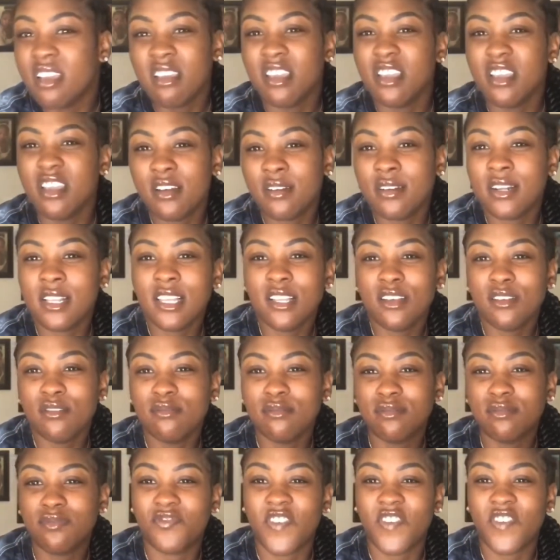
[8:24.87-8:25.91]
the
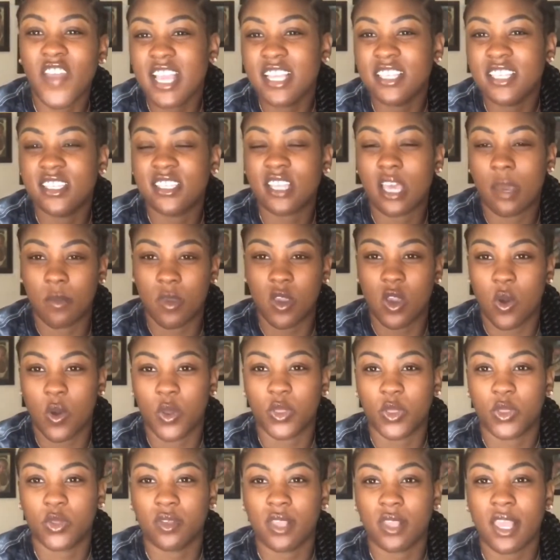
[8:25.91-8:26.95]
little phases I be
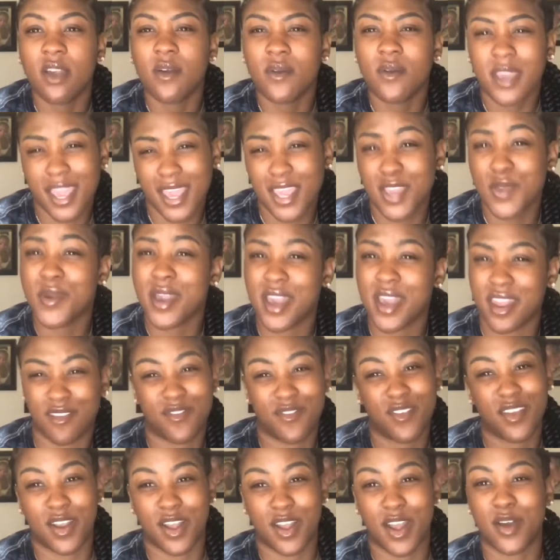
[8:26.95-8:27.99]
going through. Like, okay, you got to
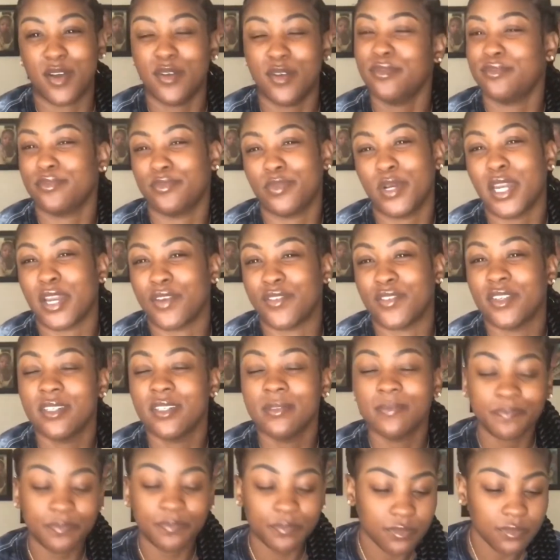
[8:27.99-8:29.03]
figure it out, whatever.
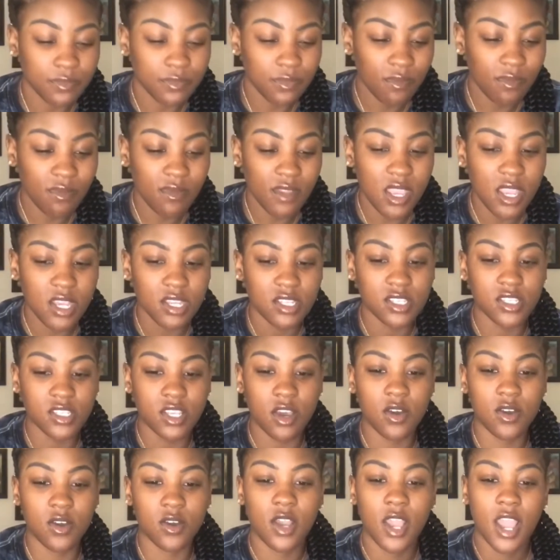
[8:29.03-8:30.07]

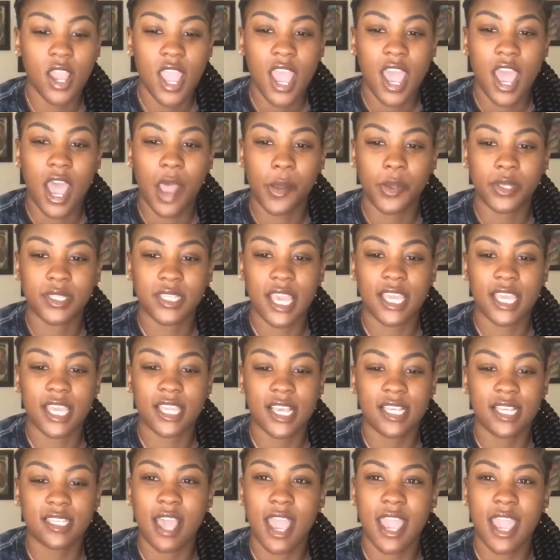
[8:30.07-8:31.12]
So I was like,
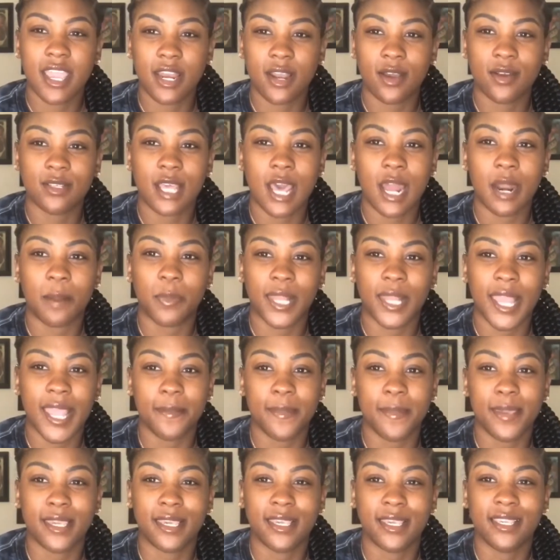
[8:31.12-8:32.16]
that's how you know how to play
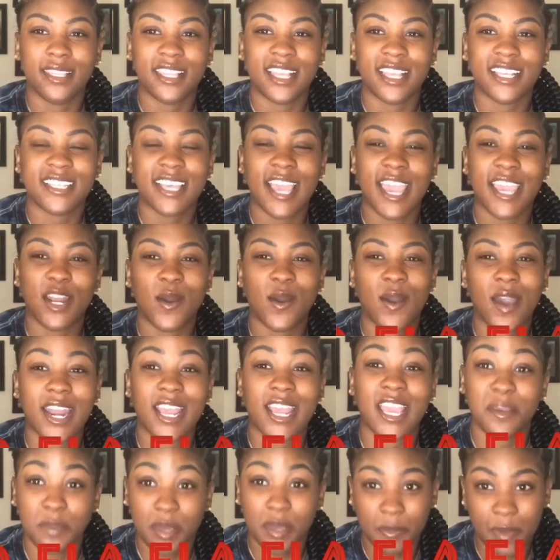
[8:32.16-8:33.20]
me. That's how you know how
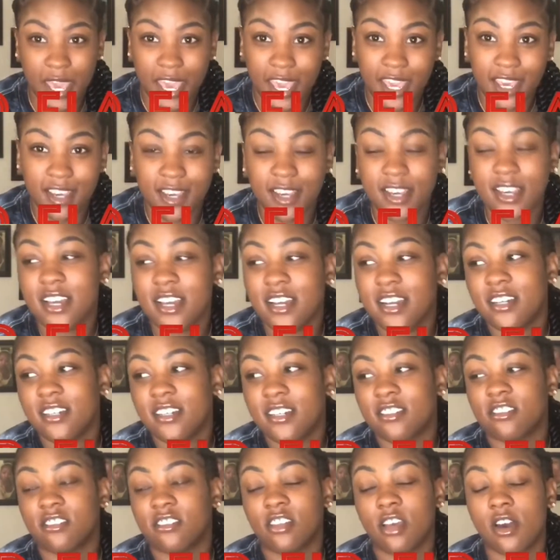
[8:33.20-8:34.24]
to get me back.
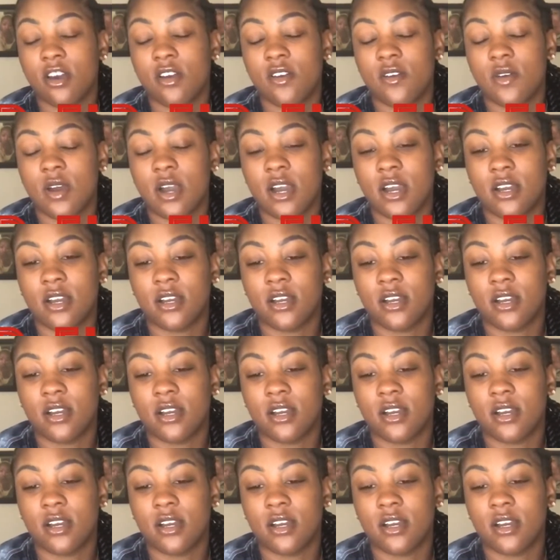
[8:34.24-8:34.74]
So